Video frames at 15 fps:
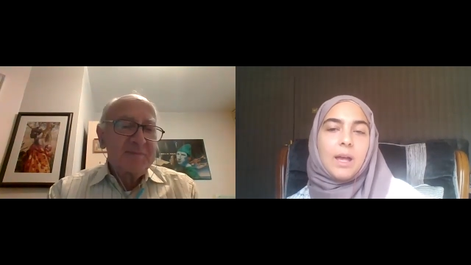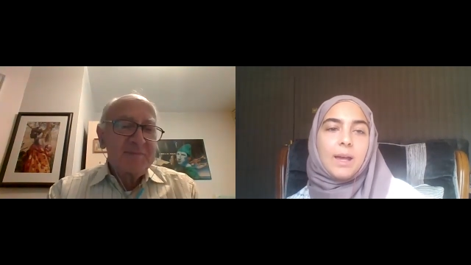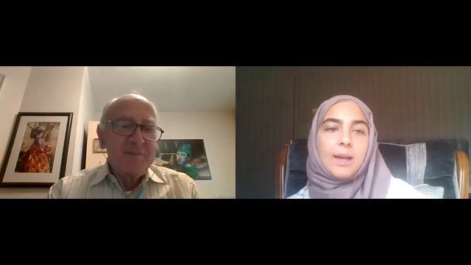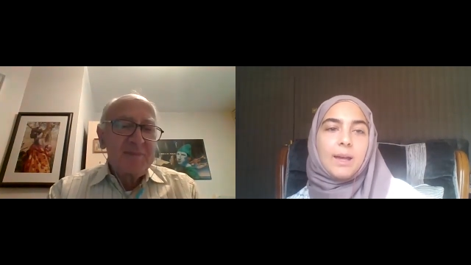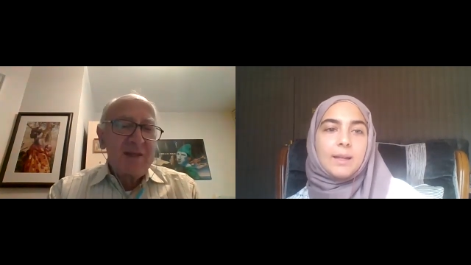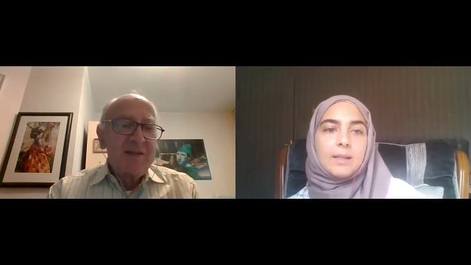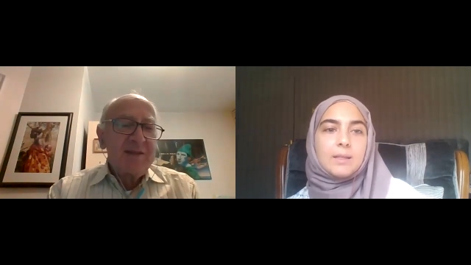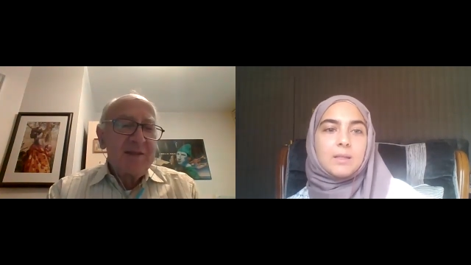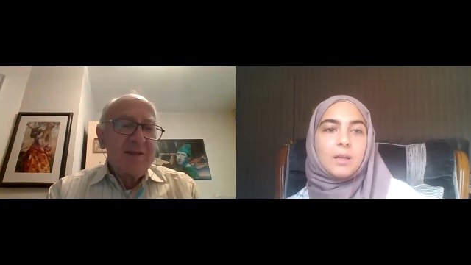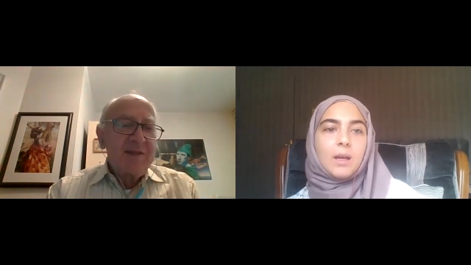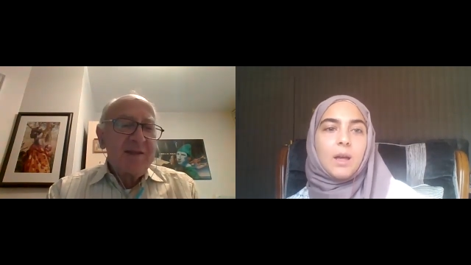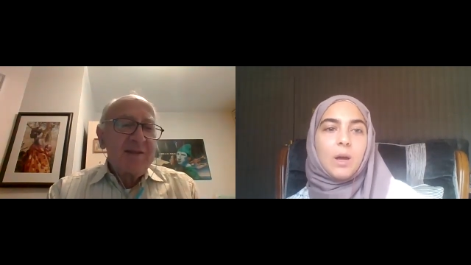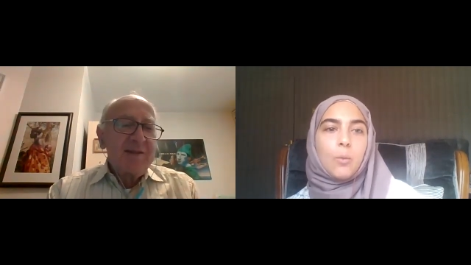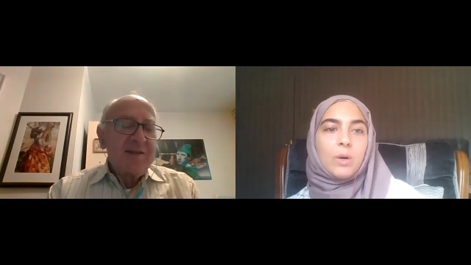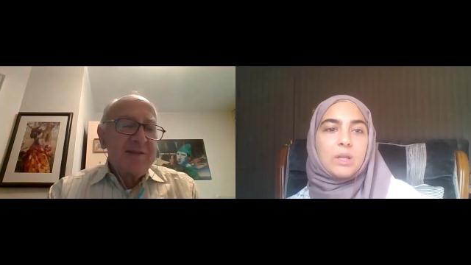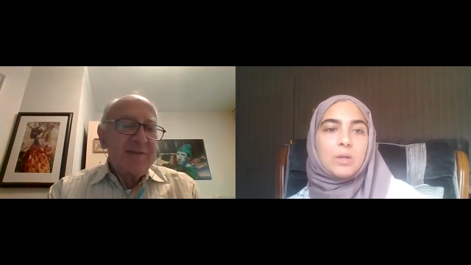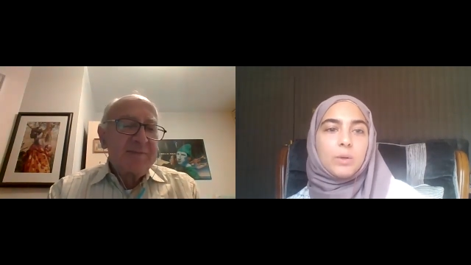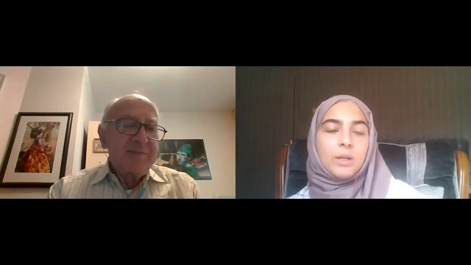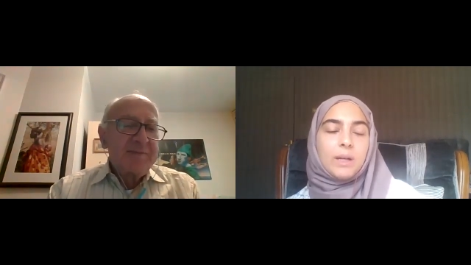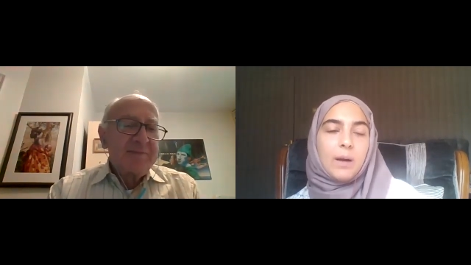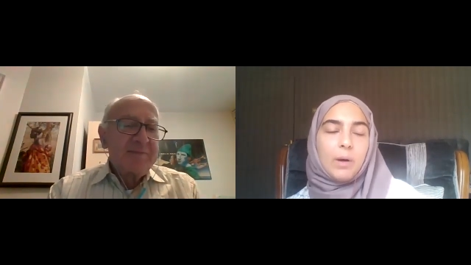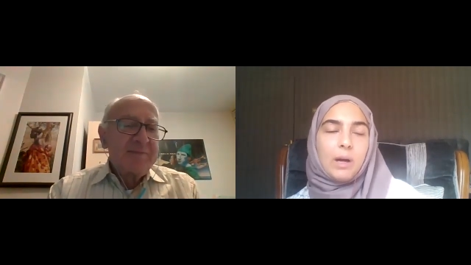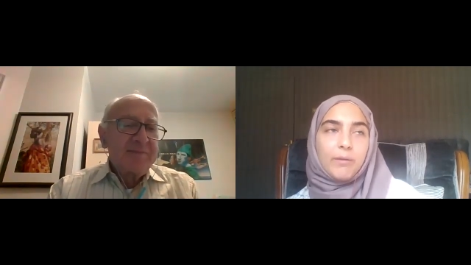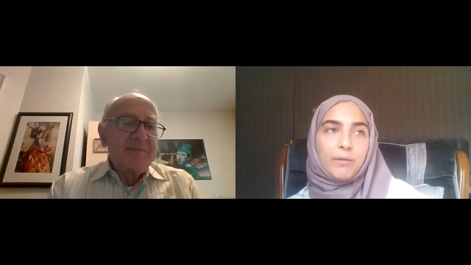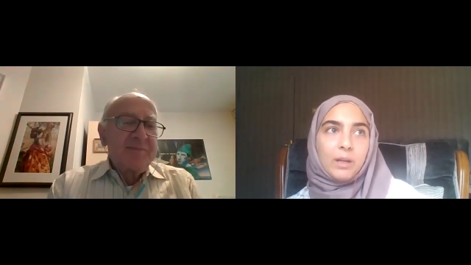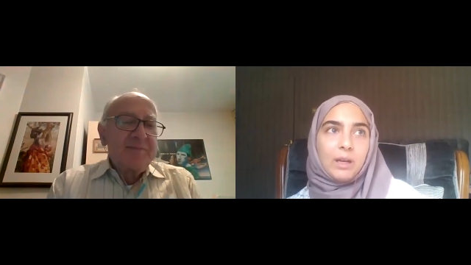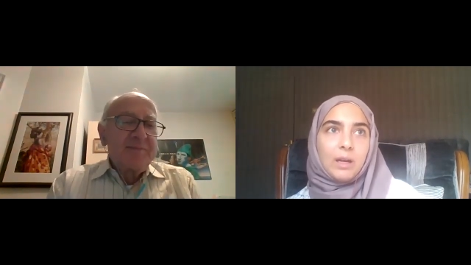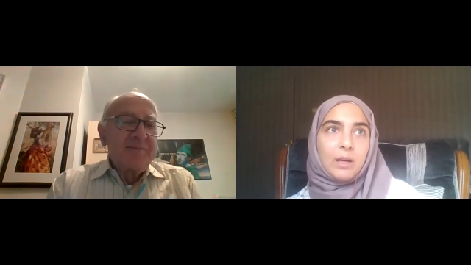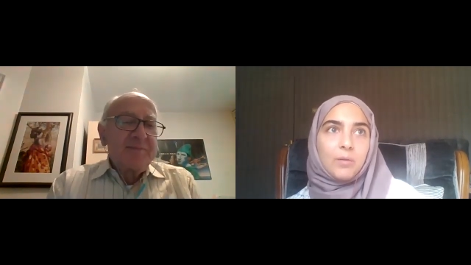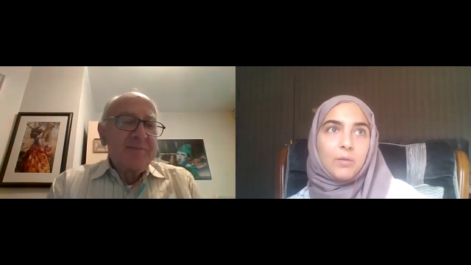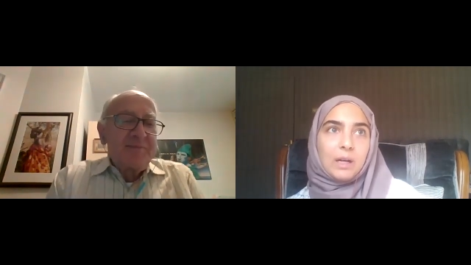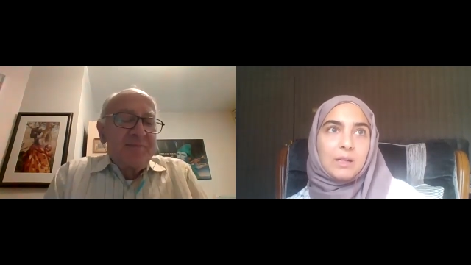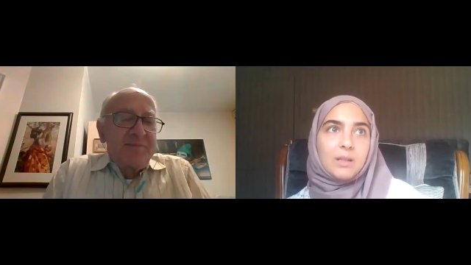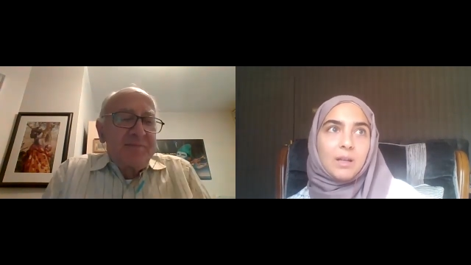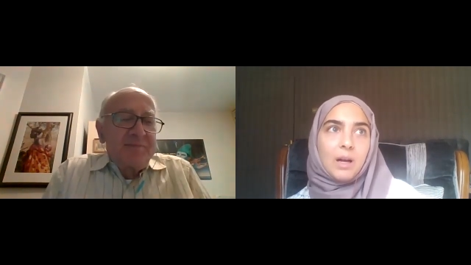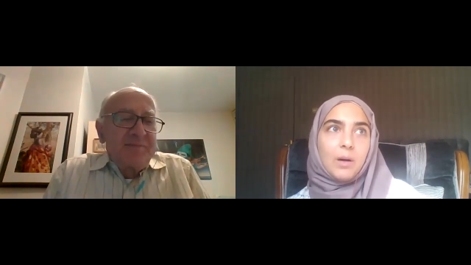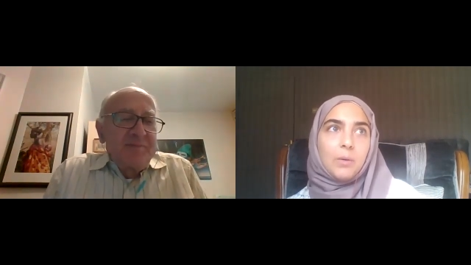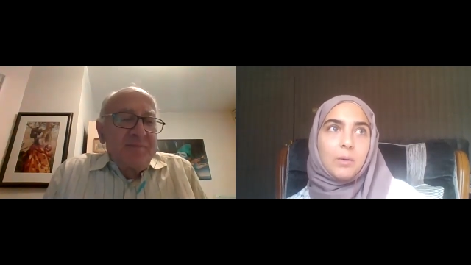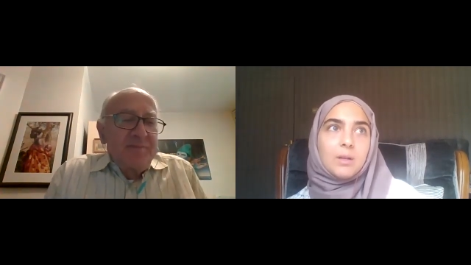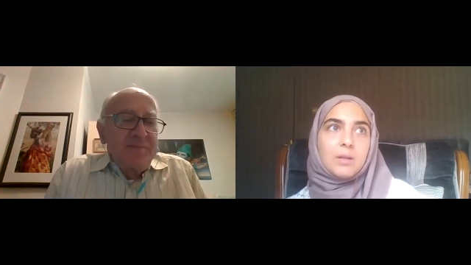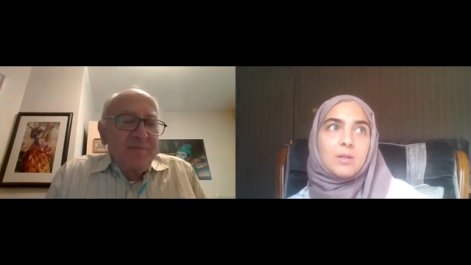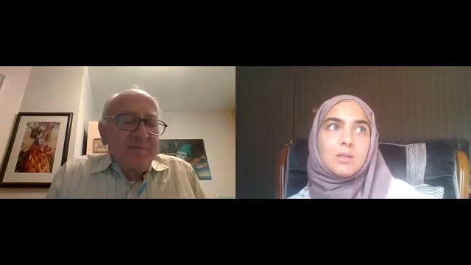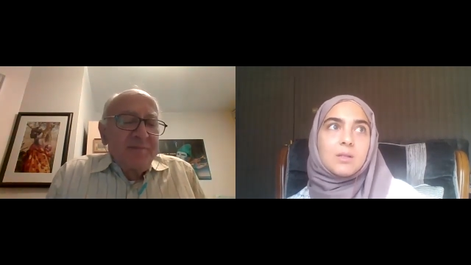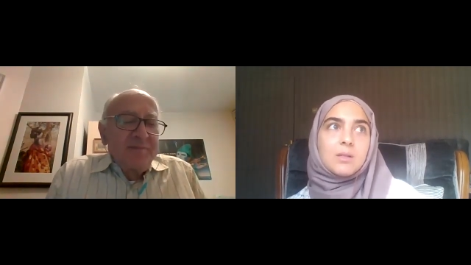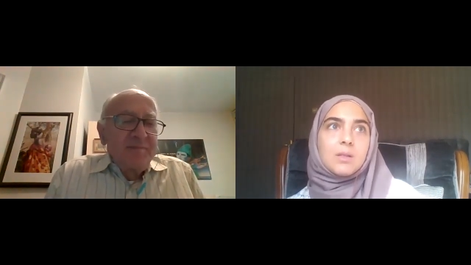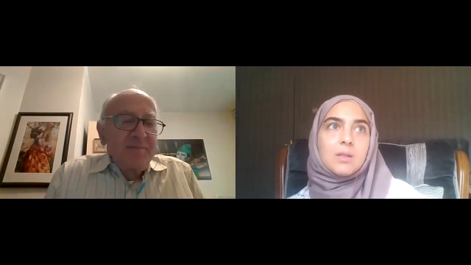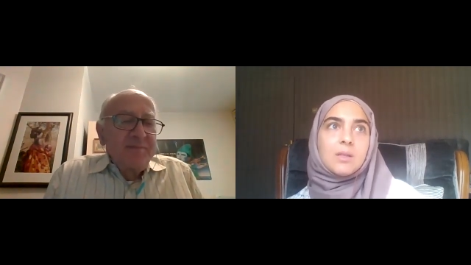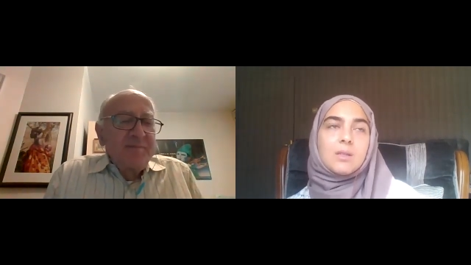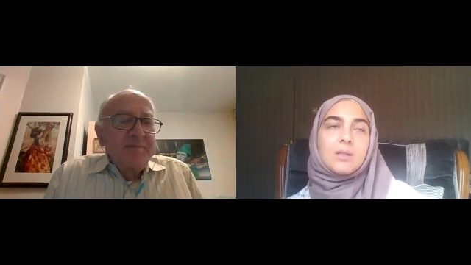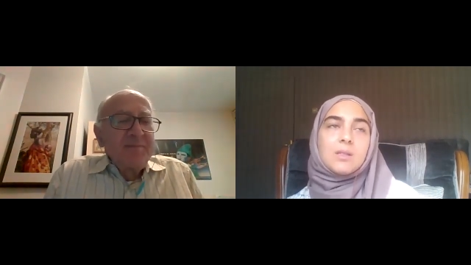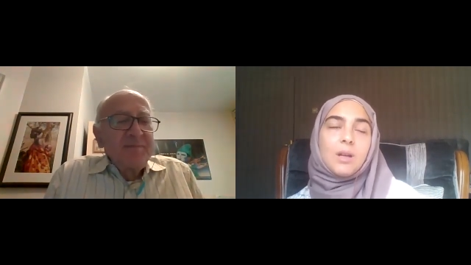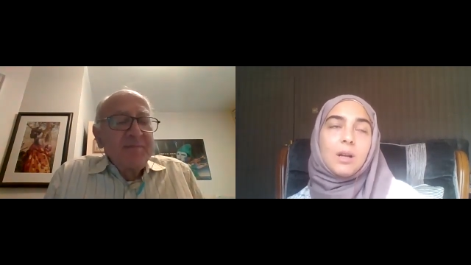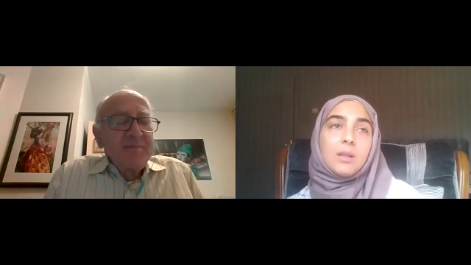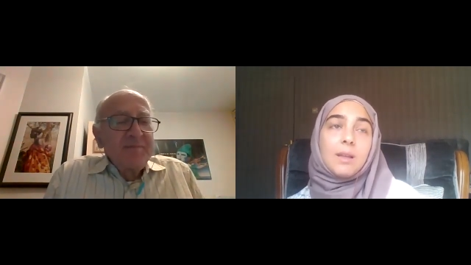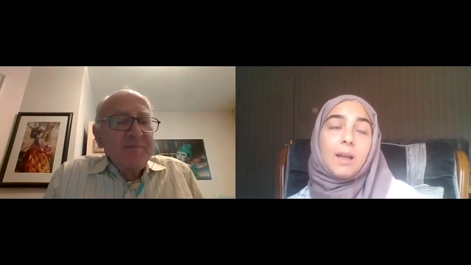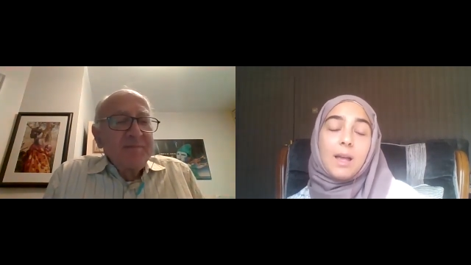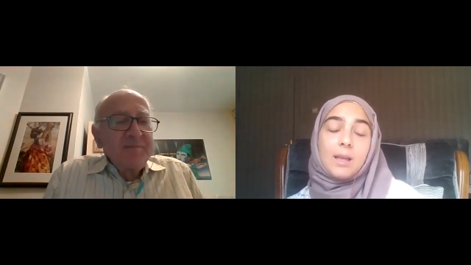Speaker 1: and uh, what we're having here right now it's it's not